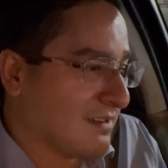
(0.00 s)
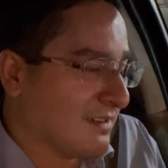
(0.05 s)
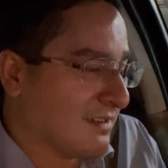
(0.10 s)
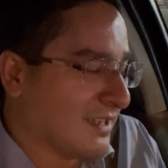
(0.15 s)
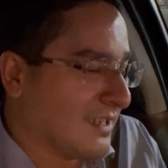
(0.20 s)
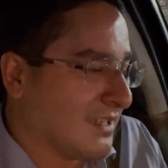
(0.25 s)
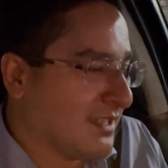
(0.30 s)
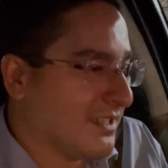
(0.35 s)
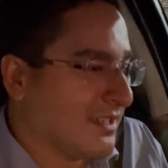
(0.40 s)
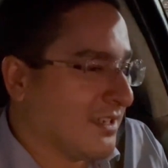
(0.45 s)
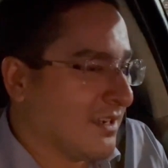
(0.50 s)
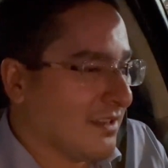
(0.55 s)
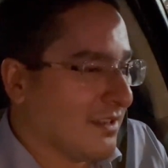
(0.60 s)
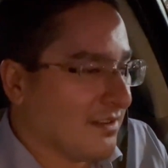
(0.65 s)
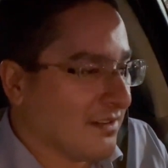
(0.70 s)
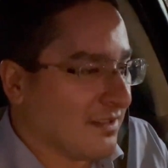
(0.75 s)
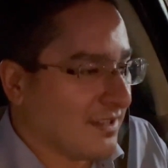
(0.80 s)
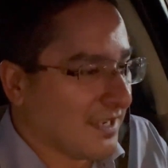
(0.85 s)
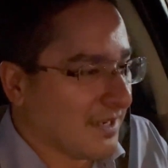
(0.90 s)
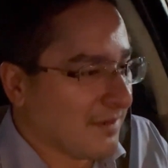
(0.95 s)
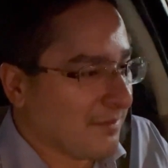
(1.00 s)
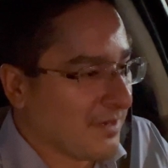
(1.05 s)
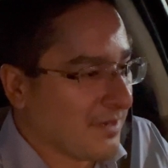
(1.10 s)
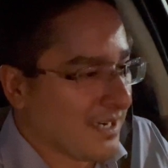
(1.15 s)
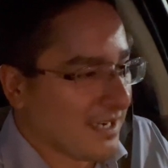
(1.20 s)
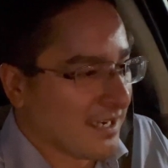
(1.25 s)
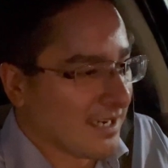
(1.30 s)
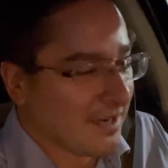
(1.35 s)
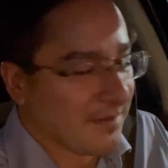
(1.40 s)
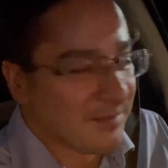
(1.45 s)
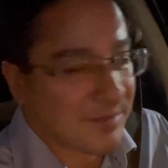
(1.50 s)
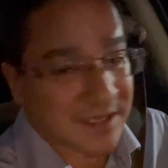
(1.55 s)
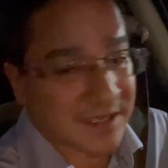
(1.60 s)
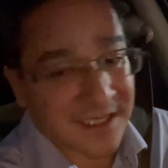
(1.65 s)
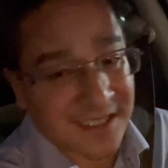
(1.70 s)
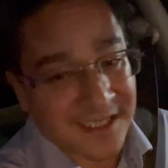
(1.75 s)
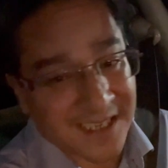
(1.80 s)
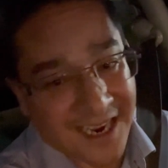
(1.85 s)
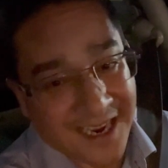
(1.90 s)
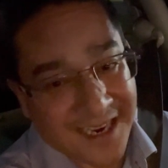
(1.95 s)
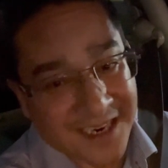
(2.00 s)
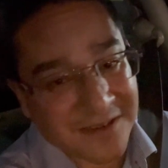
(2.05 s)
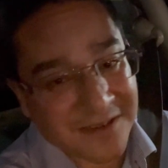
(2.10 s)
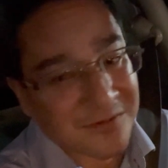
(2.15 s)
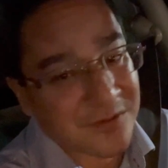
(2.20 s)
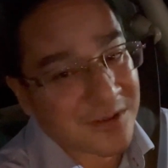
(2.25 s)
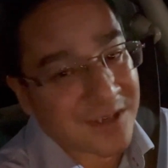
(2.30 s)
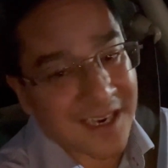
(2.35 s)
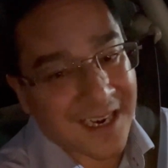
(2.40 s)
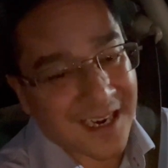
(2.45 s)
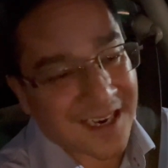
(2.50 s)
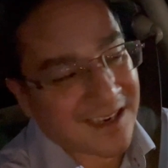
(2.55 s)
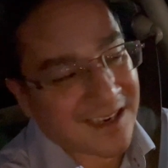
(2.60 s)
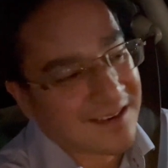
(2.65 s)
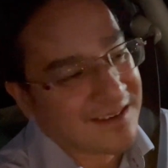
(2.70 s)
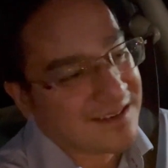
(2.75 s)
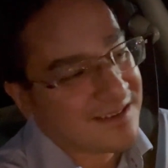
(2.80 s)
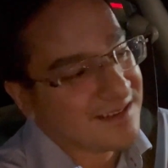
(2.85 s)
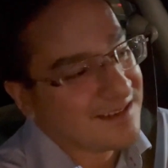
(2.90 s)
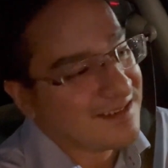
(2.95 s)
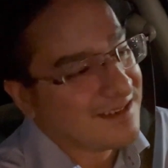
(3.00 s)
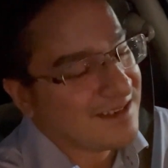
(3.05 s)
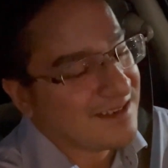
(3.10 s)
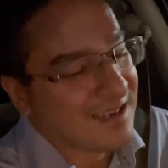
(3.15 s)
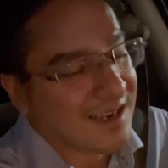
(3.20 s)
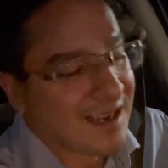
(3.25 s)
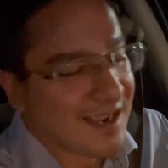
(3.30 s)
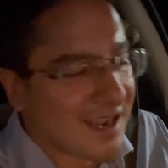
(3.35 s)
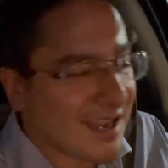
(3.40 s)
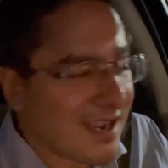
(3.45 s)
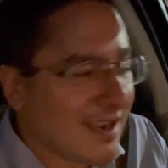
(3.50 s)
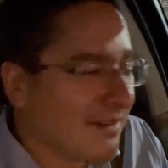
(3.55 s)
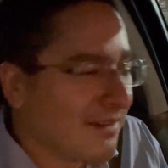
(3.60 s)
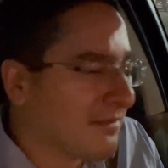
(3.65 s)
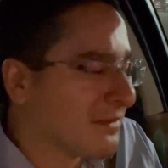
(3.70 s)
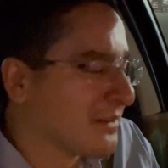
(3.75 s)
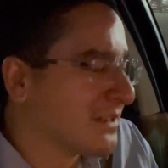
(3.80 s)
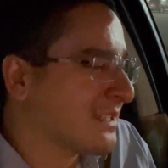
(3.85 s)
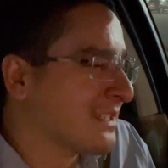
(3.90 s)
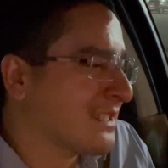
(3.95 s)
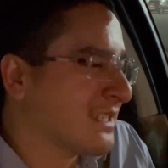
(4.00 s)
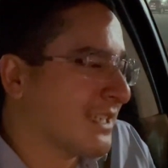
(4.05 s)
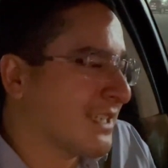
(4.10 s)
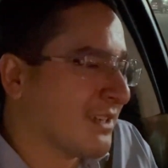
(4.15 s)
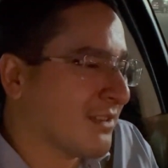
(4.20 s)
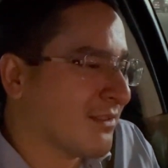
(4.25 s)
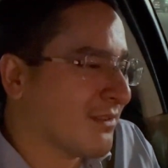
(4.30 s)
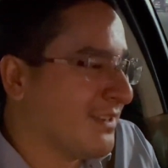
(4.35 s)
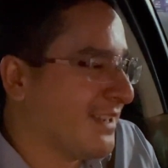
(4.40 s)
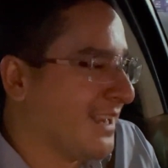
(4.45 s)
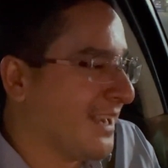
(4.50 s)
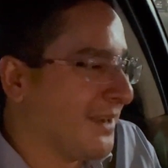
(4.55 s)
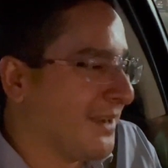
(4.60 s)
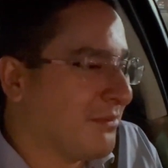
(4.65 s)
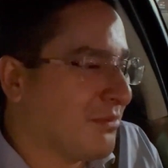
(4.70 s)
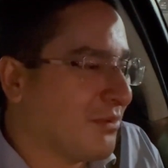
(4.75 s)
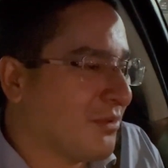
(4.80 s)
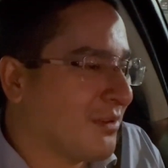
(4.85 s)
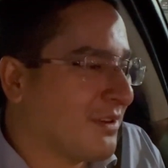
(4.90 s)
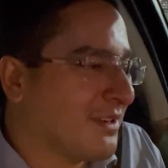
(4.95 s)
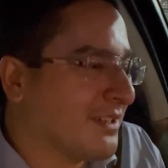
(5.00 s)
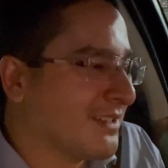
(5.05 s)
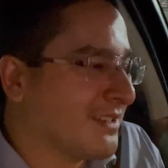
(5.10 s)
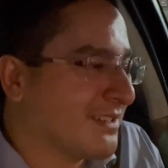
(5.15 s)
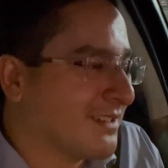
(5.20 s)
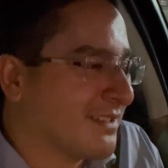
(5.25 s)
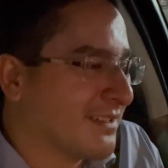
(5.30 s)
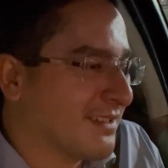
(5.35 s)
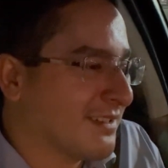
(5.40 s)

That's the other thing, man. I've been sad every day, every single day, boys.